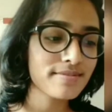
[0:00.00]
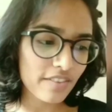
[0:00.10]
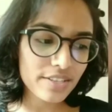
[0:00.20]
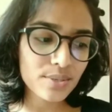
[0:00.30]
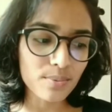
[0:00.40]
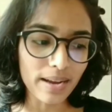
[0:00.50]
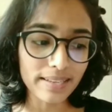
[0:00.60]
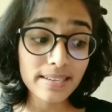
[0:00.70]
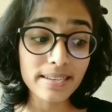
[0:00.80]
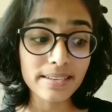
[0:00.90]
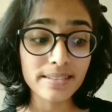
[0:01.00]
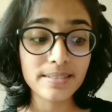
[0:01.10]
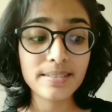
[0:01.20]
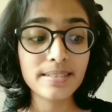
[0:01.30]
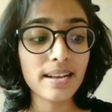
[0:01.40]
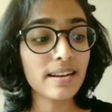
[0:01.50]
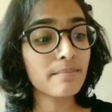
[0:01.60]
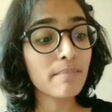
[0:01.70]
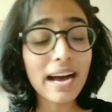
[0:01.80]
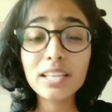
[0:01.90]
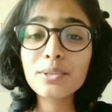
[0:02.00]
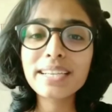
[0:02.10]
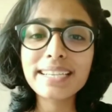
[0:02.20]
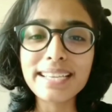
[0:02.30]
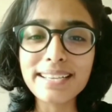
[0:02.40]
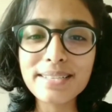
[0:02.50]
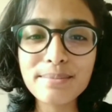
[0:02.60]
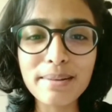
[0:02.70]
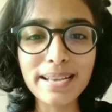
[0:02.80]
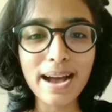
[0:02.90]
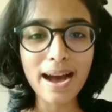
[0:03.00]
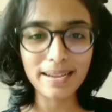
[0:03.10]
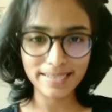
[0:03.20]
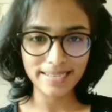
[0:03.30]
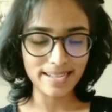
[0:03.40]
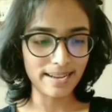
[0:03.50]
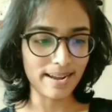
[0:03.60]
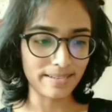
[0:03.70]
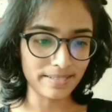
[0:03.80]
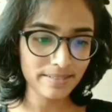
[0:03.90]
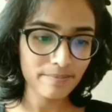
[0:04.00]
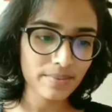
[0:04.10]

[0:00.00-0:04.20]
First one is Margaritas by R.K. Narayan.